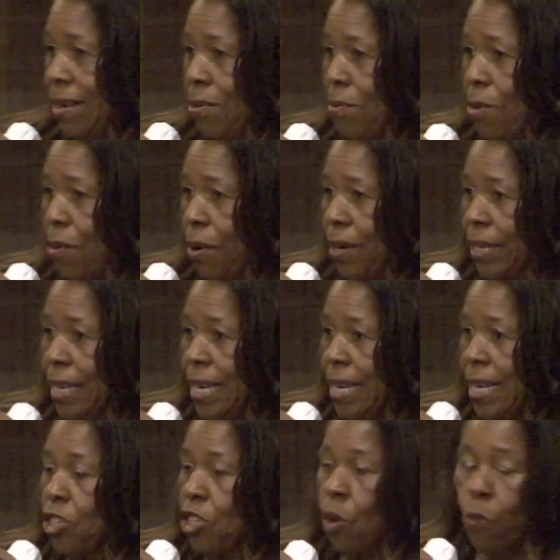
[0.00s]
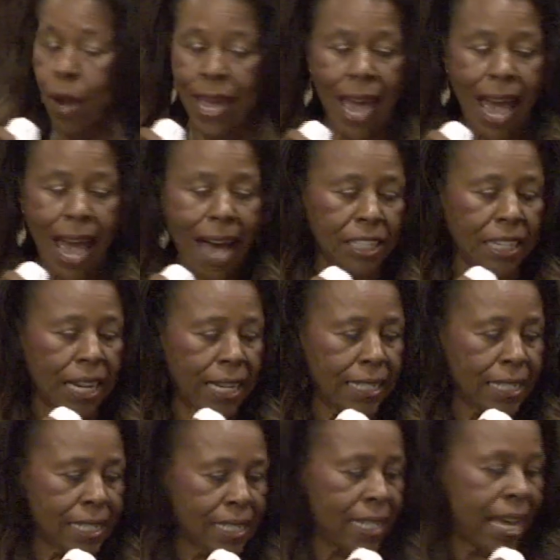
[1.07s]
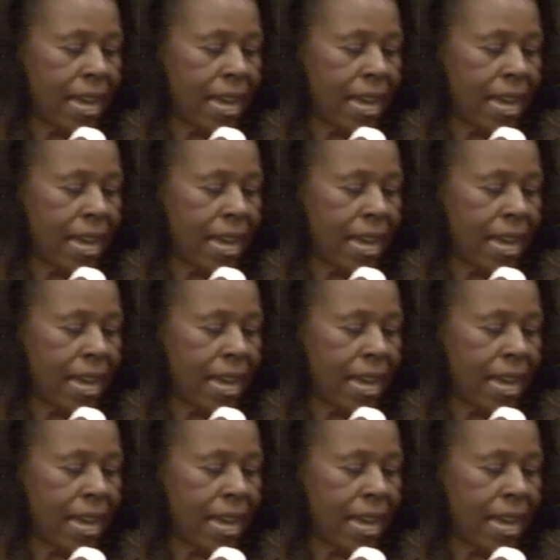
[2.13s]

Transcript: but go and sin no more. So we